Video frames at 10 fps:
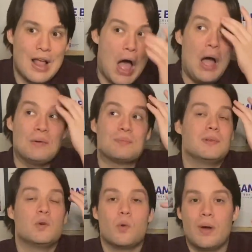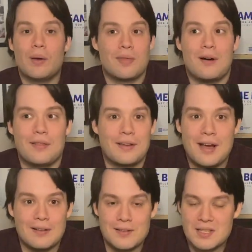I was blown away with all the
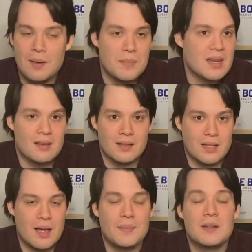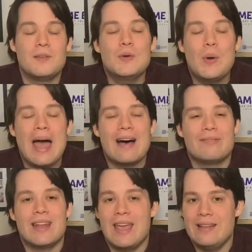colors immediately. I mean, if you have
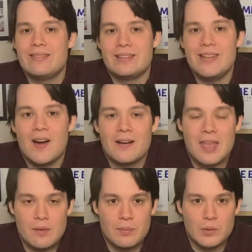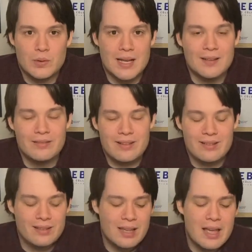an HDR capable
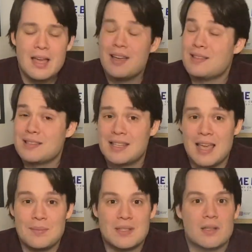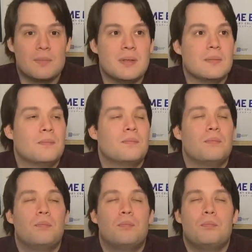television, this game is going to be
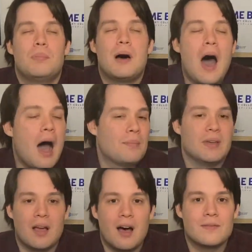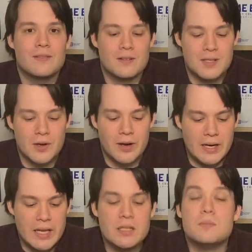popping off your screen.
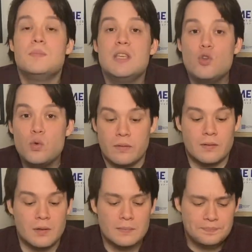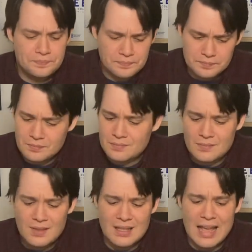It is beautiful.
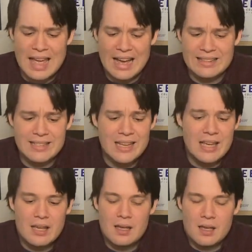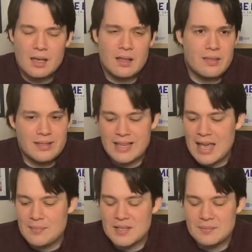And This
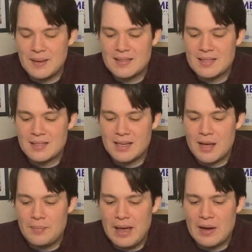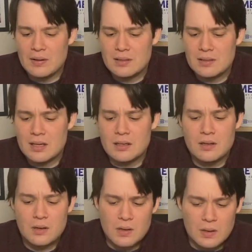game is basically about a
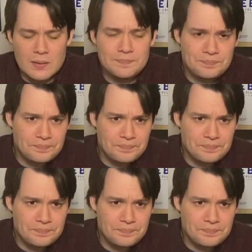girl